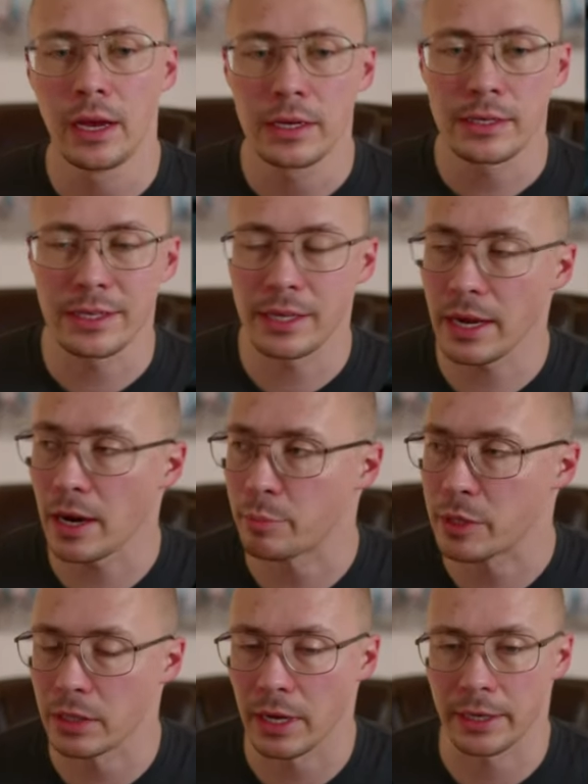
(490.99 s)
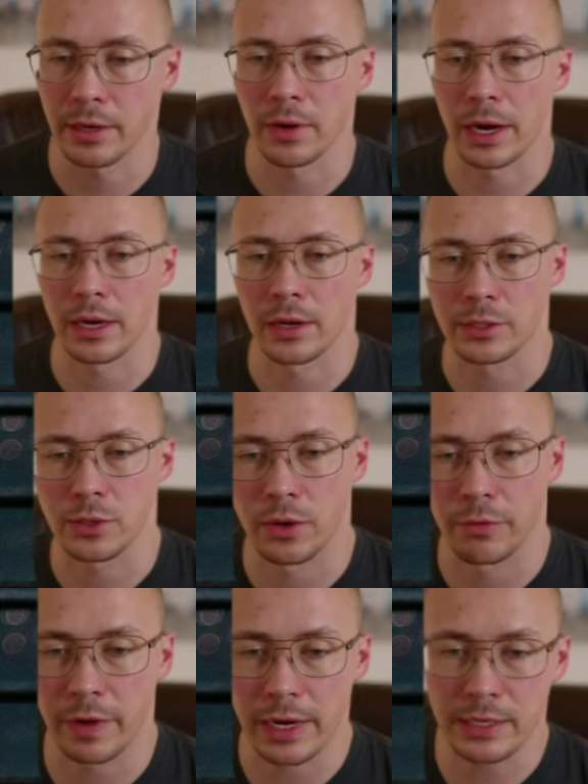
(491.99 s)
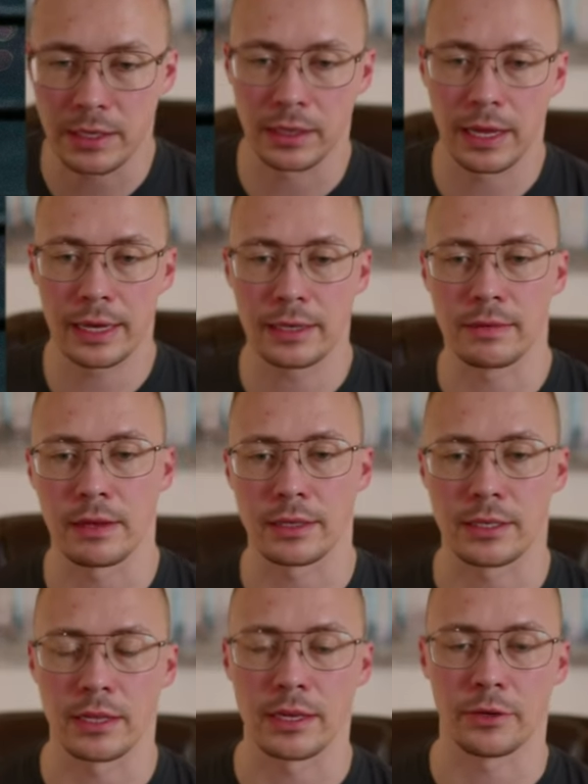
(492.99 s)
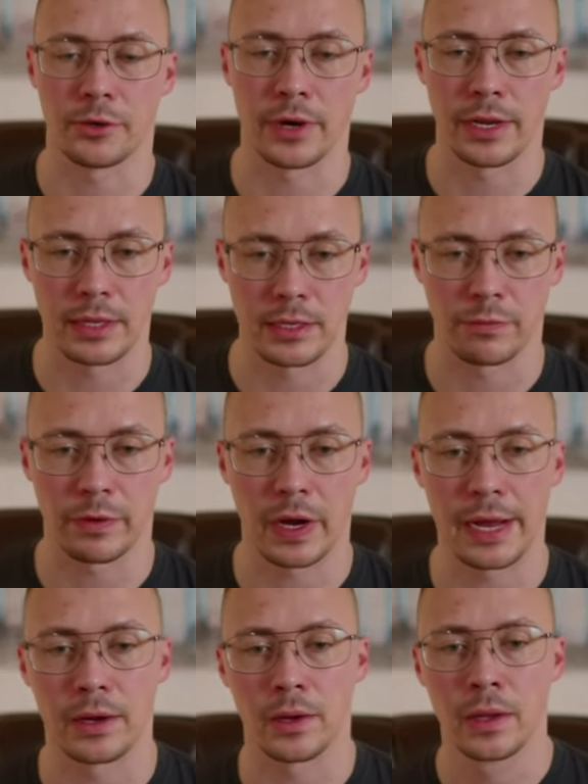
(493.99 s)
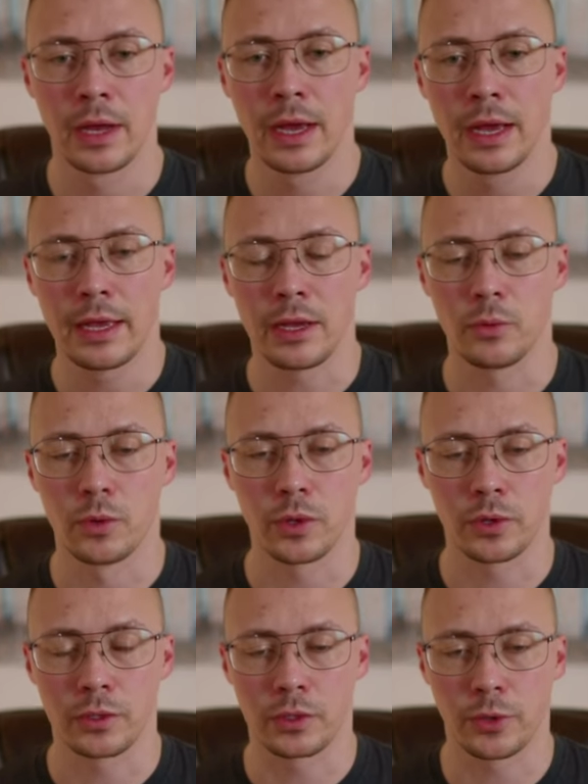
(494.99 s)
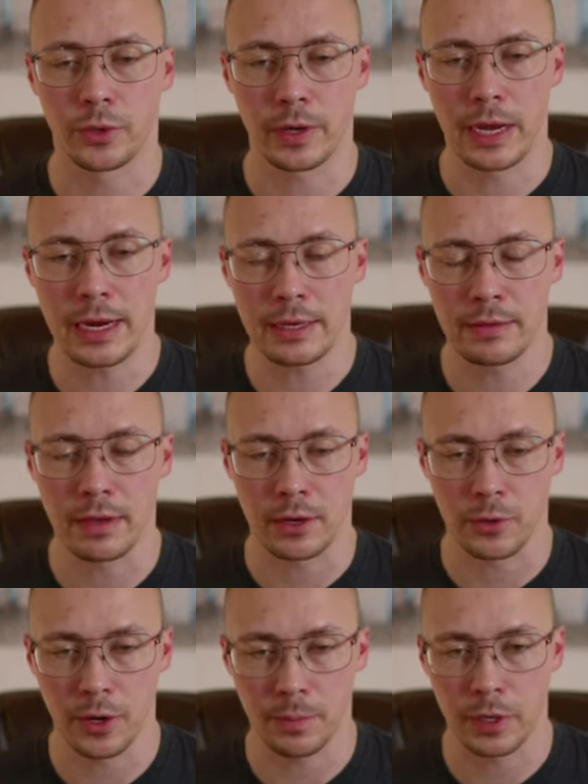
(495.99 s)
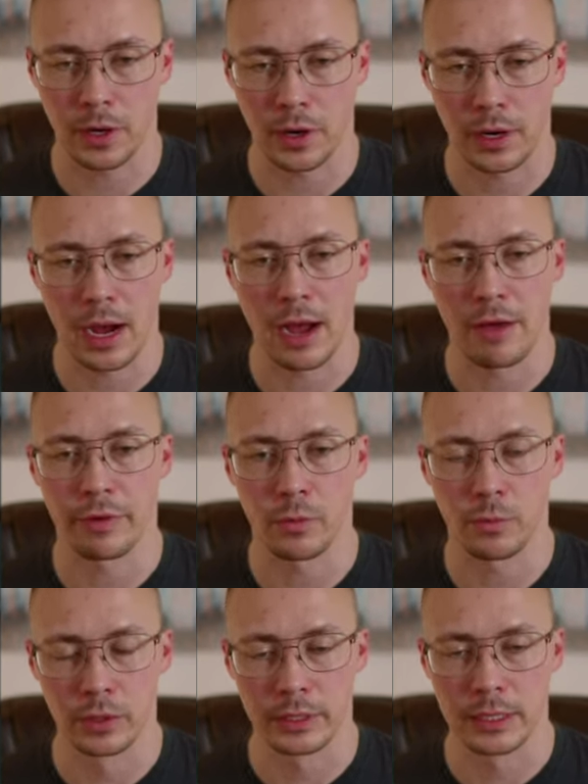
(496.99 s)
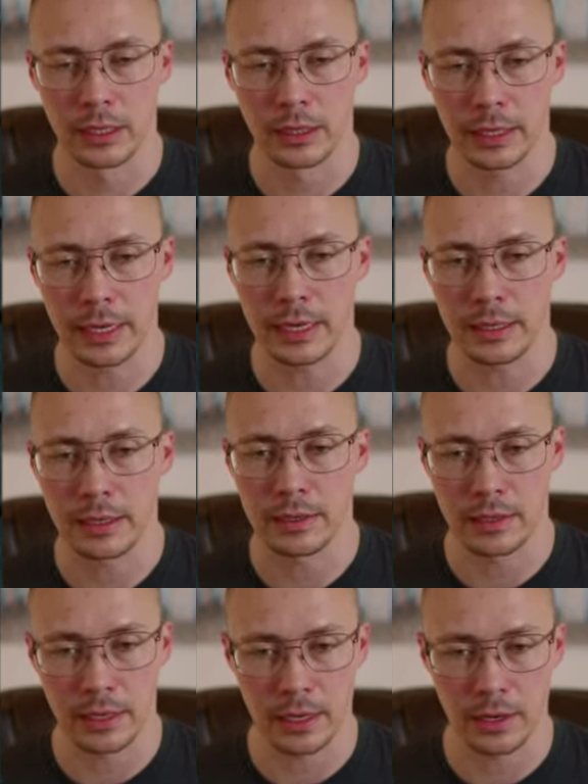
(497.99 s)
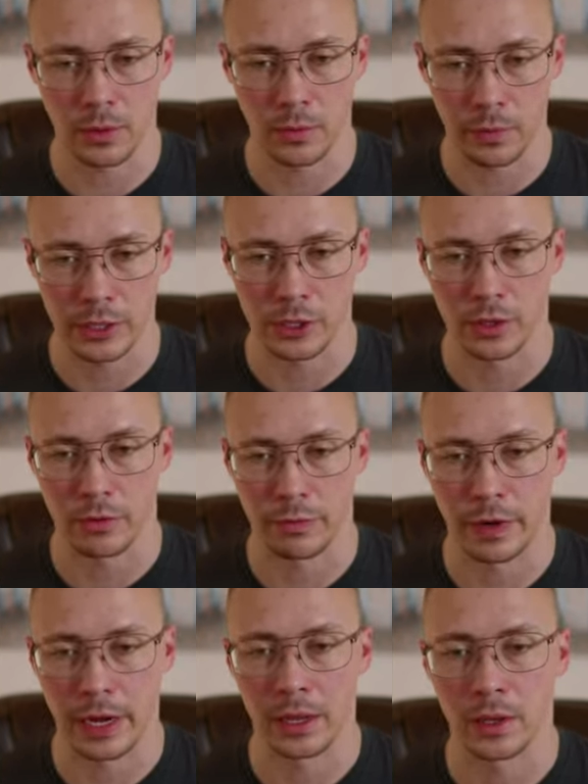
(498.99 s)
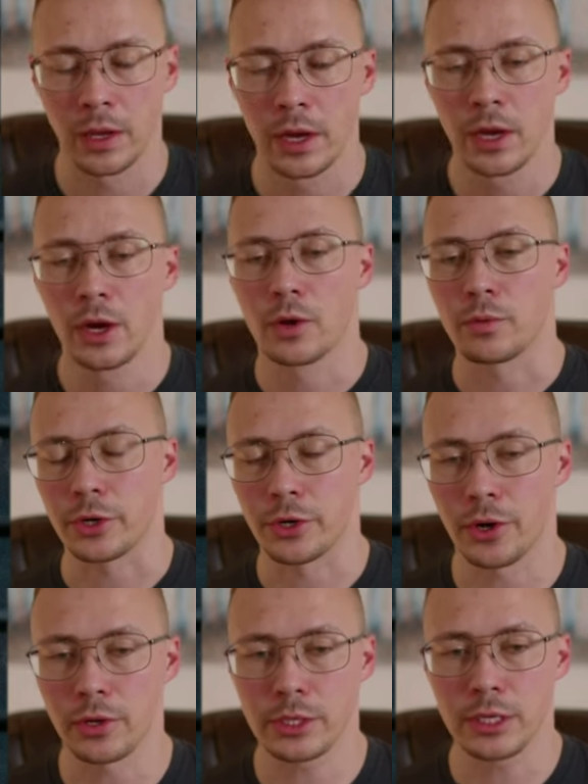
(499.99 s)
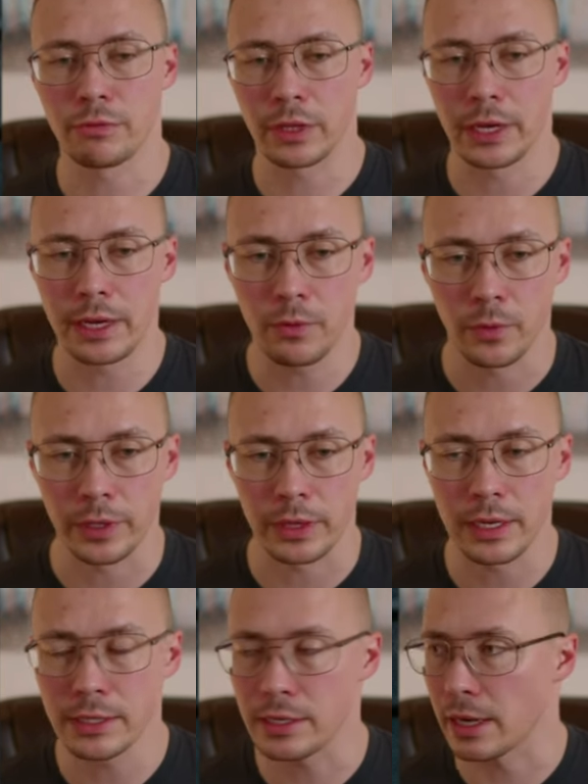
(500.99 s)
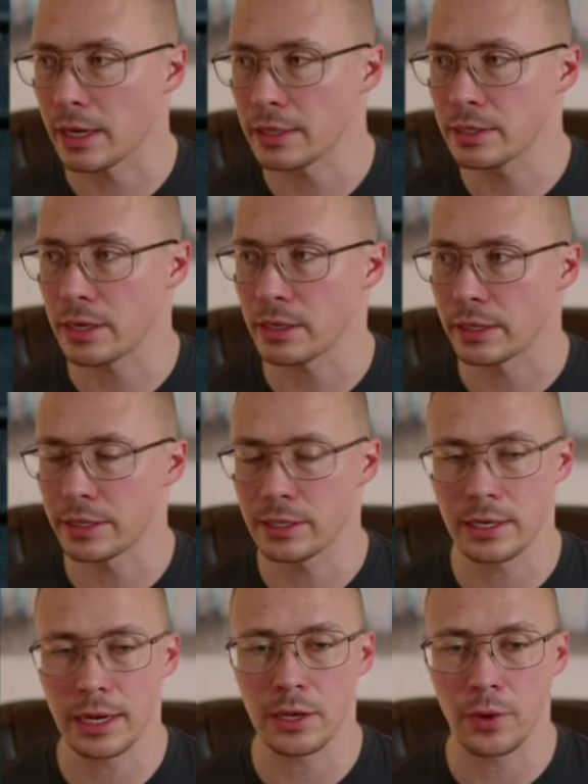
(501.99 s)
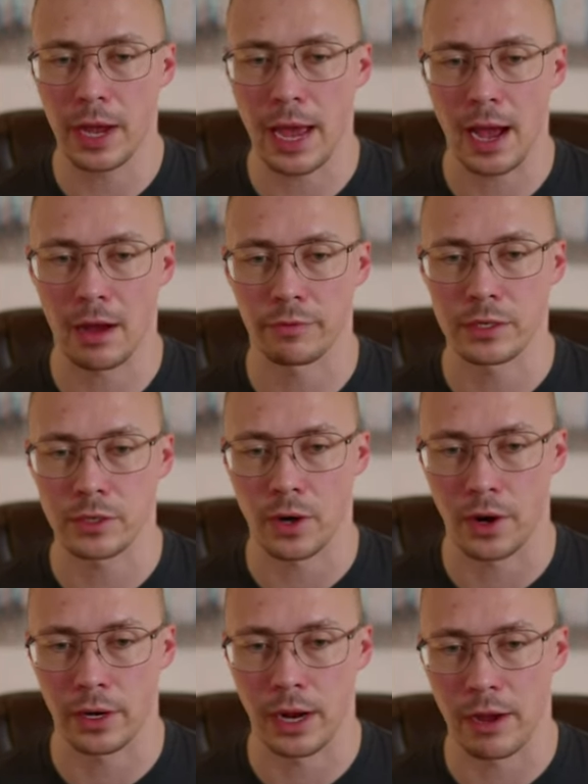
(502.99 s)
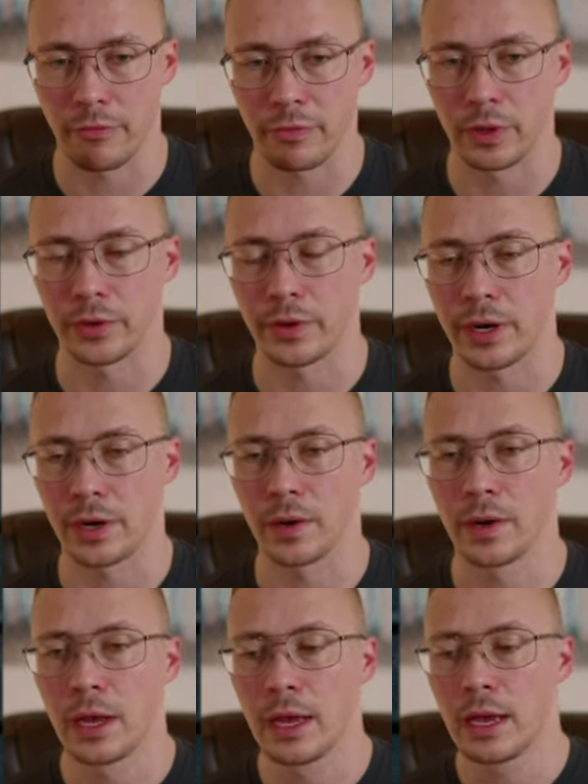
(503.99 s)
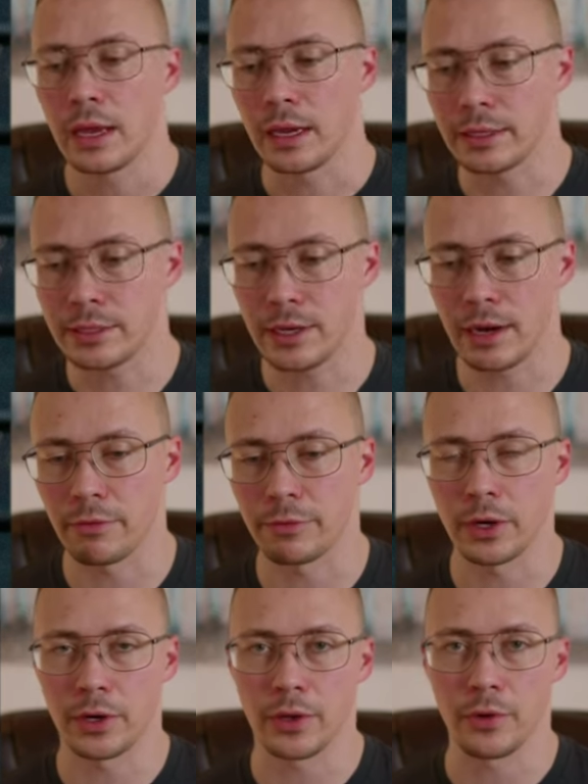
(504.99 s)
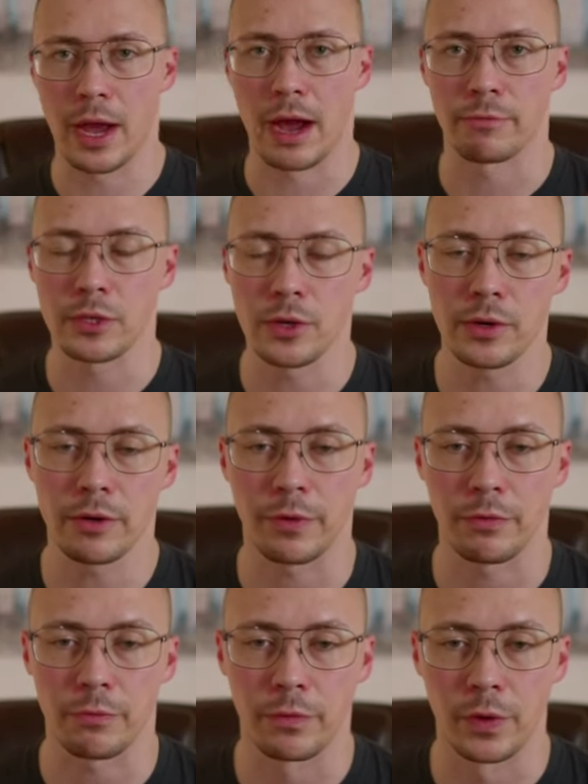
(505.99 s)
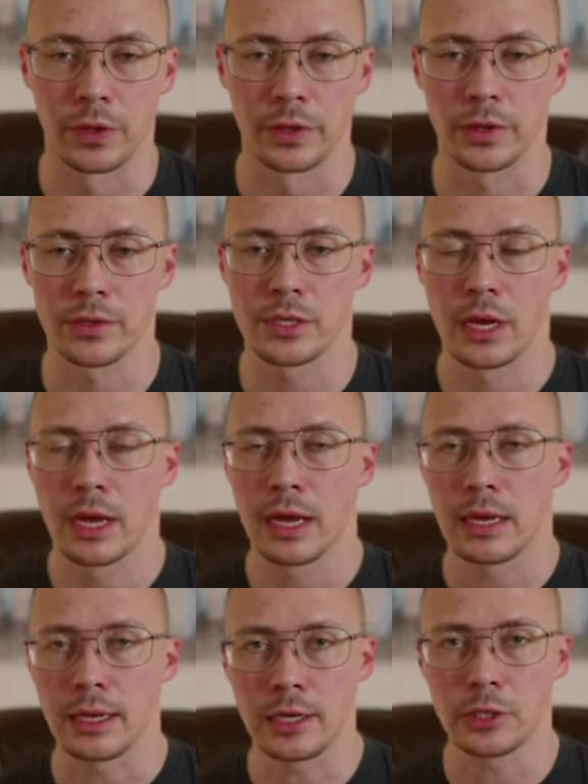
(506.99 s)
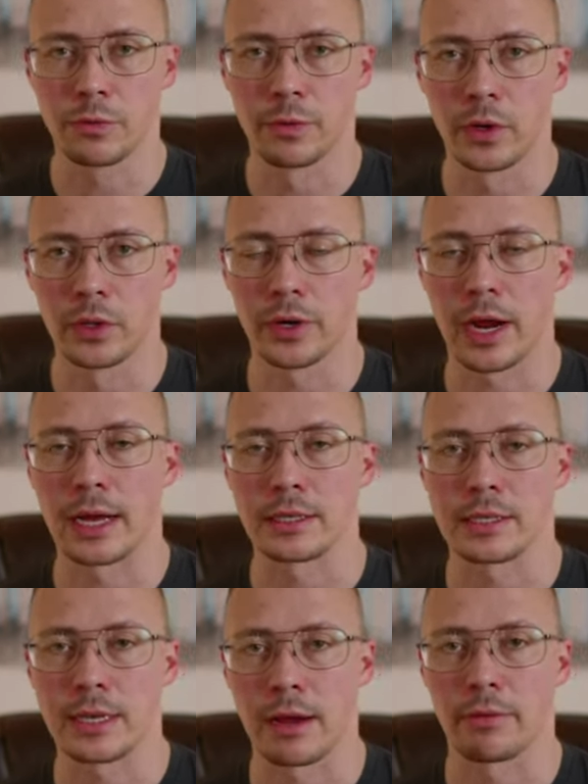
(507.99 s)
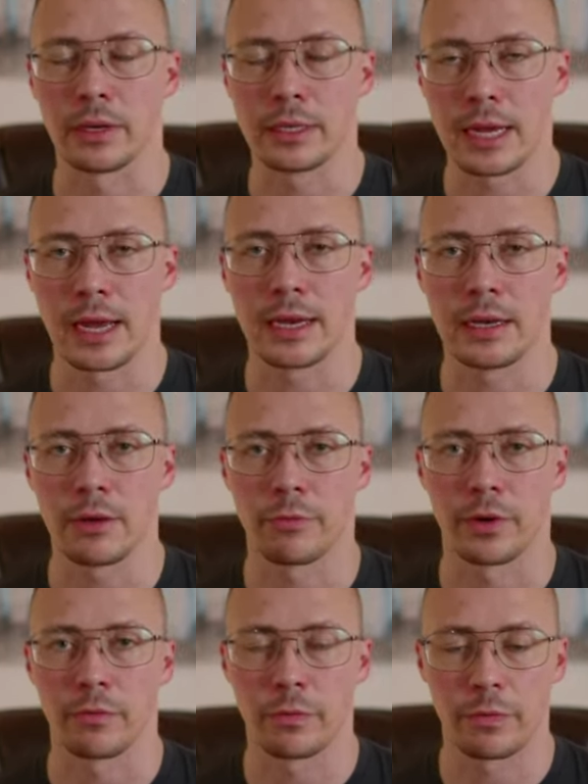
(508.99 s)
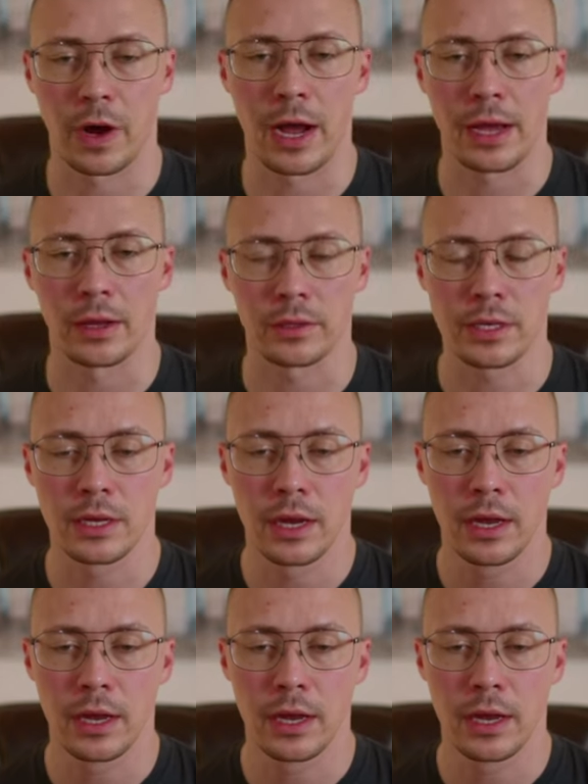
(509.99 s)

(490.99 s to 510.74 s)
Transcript: setup selected right now. So if I select this and then create this file, it will create the encrypted archive and it will delete the original file. Recursively, what this is, let's say you have this archive folder here. Inside of there, you have two different folders. Each folder has ten, ten different files.